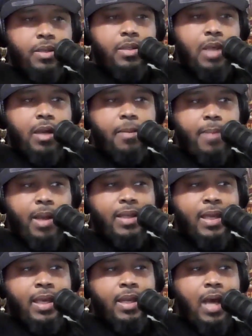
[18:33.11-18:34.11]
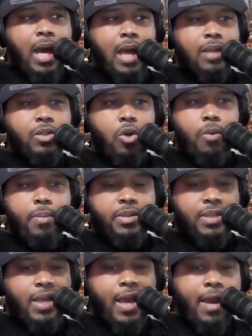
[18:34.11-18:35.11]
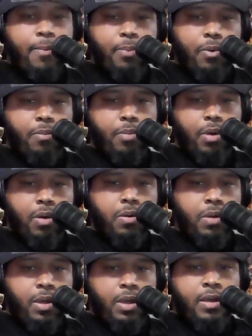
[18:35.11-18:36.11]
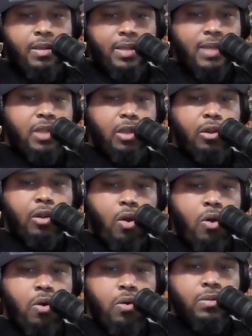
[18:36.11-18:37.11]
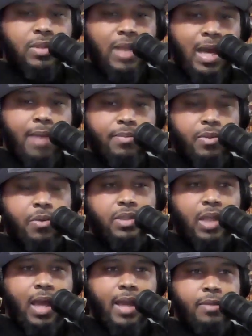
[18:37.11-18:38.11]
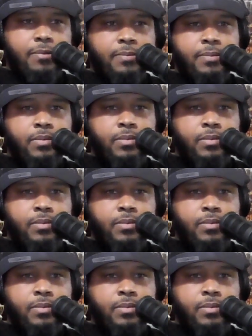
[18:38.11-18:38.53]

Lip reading: You're talking about the end of October to April, bro. That's a long time. So it's like,